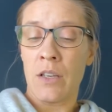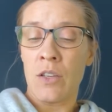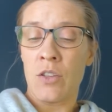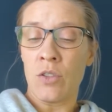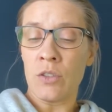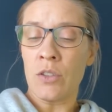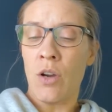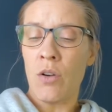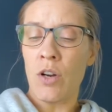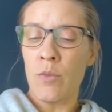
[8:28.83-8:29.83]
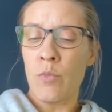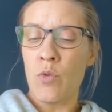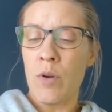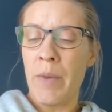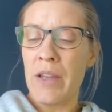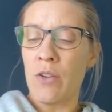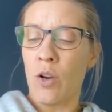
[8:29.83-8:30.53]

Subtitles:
you'll know her more by your